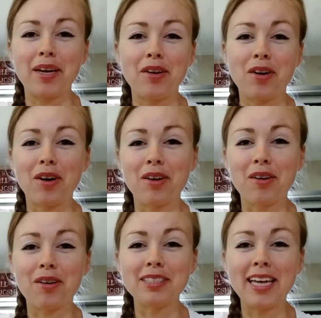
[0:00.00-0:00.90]
gone
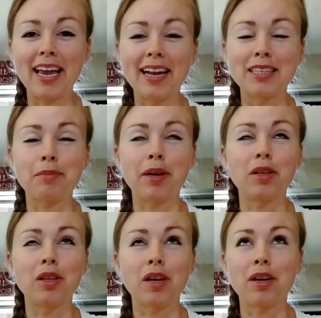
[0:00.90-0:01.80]
all day and it's been a
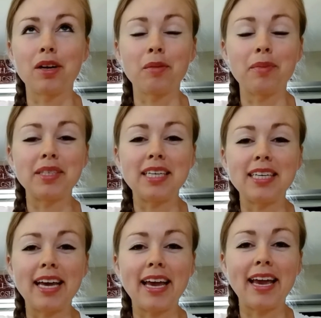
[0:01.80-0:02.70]
long, busy
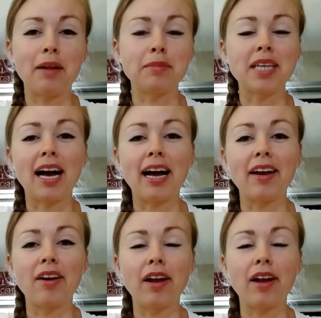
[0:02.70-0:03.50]
day and I'm tired.